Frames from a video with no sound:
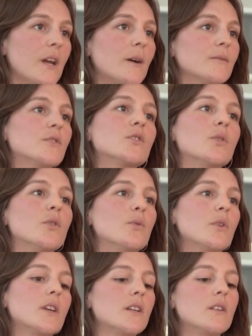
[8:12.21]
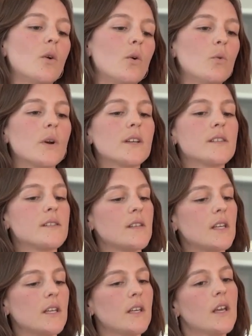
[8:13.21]
Yeah, so you can always
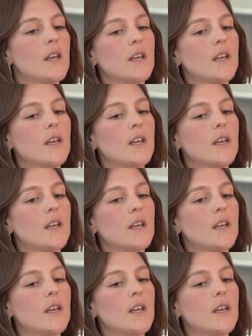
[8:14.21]
see